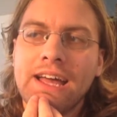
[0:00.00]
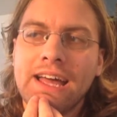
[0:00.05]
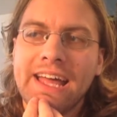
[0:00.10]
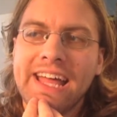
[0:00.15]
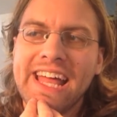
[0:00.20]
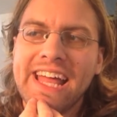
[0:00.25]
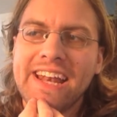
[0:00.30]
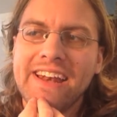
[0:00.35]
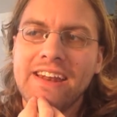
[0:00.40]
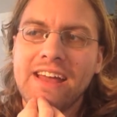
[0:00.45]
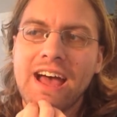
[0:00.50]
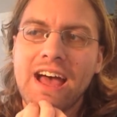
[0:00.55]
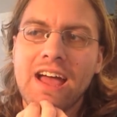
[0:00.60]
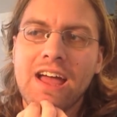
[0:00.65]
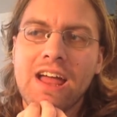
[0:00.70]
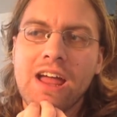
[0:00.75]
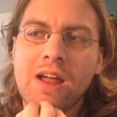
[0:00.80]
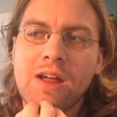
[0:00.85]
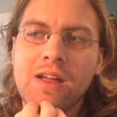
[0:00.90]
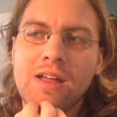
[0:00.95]
And
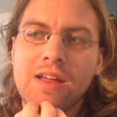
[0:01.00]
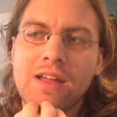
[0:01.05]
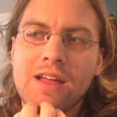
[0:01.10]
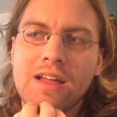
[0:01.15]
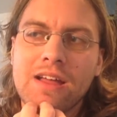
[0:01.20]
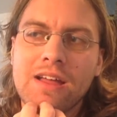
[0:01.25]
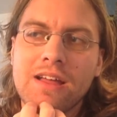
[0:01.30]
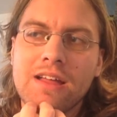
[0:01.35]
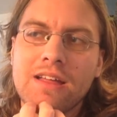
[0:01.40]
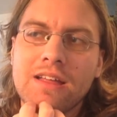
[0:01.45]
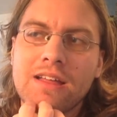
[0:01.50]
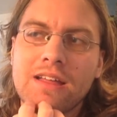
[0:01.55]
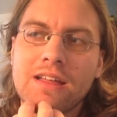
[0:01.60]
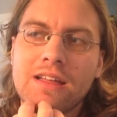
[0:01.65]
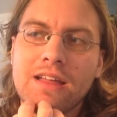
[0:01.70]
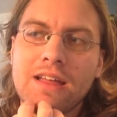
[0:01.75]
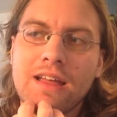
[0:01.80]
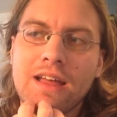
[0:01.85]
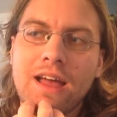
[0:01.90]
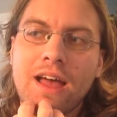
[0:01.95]

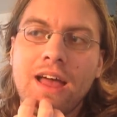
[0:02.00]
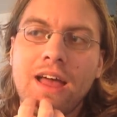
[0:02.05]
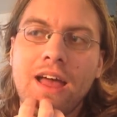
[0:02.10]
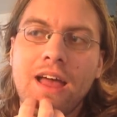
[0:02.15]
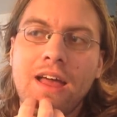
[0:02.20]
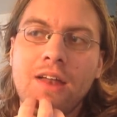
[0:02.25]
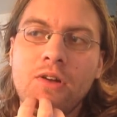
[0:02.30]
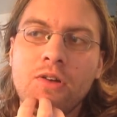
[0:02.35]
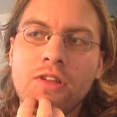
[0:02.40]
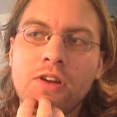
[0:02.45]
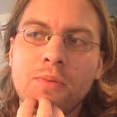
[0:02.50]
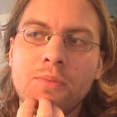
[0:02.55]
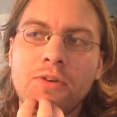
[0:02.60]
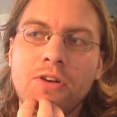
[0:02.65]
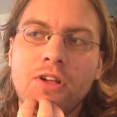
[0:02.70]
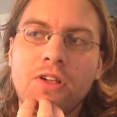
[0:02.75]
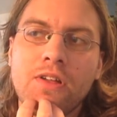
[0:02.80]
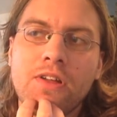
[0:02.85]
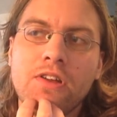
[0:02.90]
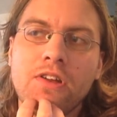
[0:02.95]
I know they were
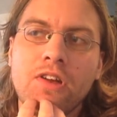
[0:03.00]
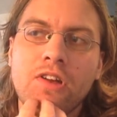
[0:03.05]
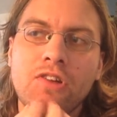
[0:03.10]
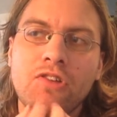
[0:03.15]
probably